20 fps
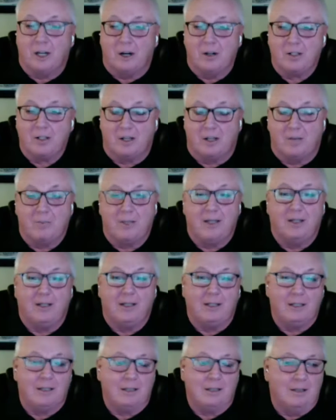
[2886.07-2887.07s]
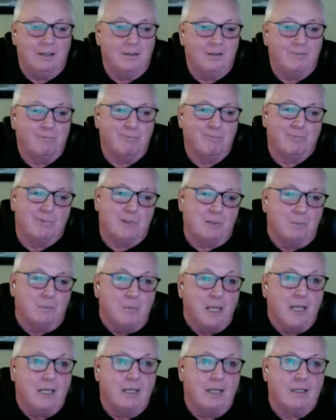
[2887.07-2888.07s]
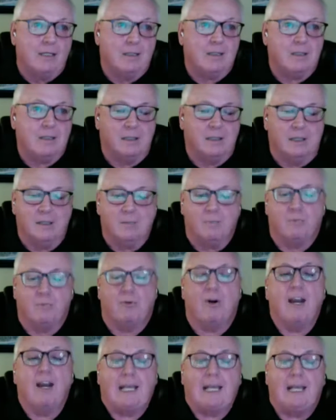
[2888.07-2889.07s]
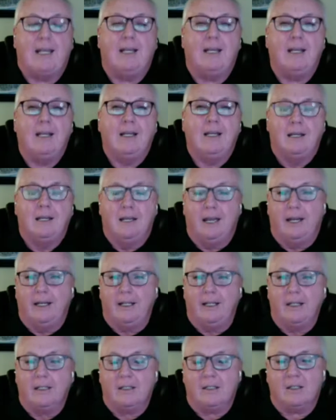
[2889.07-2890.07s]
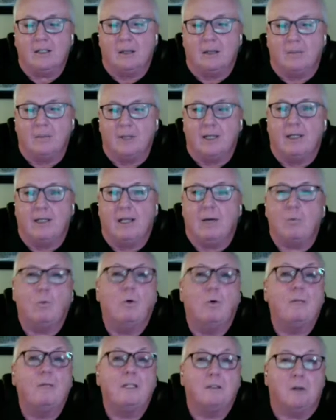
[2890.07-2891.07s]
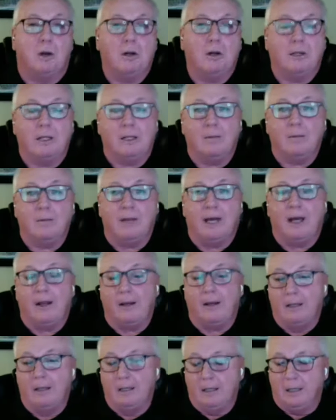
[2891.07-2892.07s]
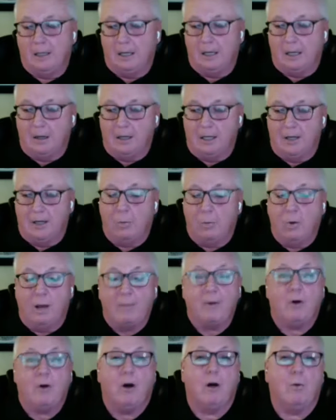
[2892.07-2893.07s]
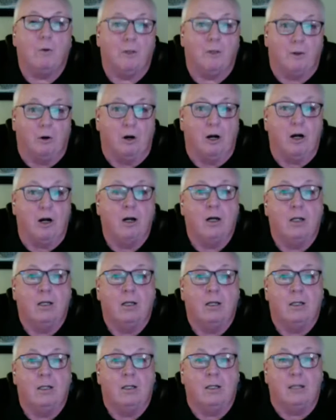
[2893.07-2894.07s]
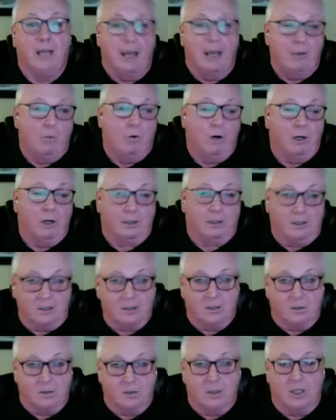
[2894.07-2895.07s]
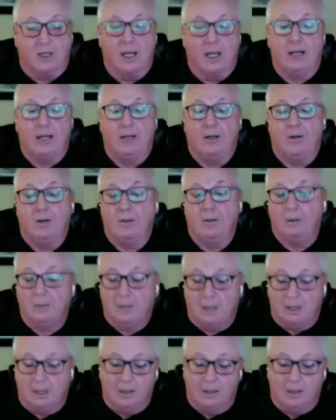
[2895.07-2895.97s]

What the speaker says: share something that to me, it's breaking and it's something that we'll be talking about in a webinar with our network that Susan and I own.